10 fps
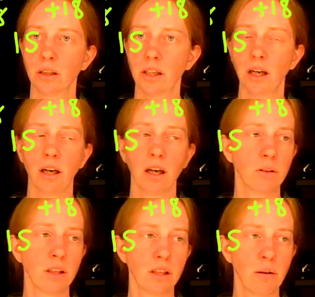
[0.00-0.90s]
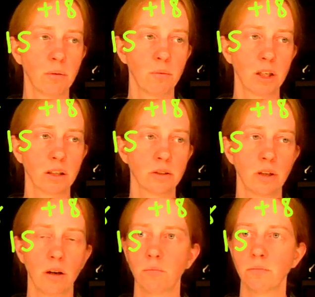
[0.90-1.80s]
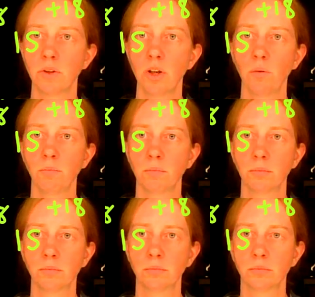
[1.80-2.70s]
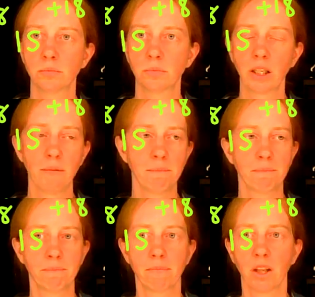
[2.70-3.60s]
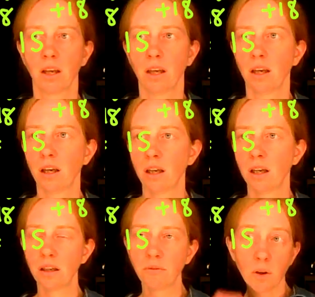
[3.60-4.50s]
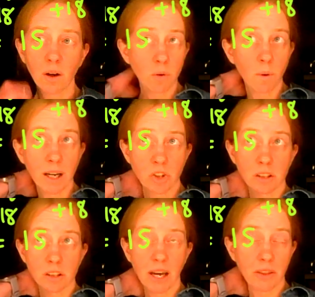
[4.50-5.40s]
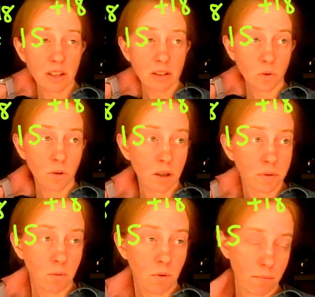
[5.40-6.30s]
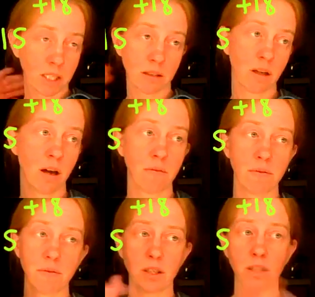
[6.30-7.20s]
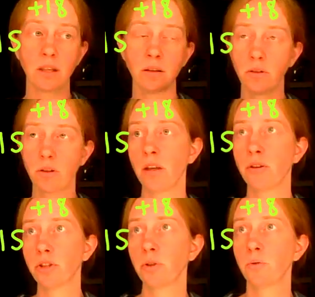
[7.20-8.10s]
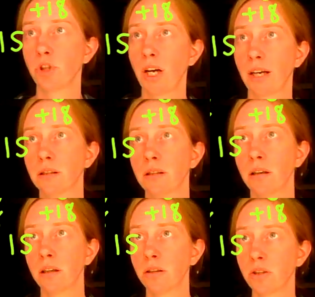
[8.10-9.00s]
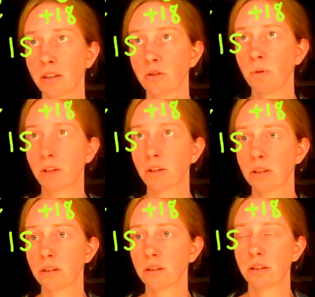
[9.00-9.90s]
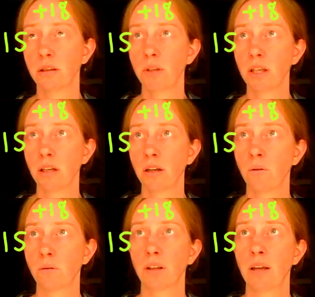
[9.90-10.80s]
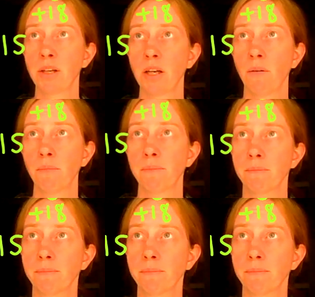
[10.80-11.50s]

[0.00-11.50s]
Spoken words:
Yeah, I don't think that one works, so no. Okay. If you have questions about this, or if you want me to solve either of the other two checks that are in your textbook, just send me a note, let me know.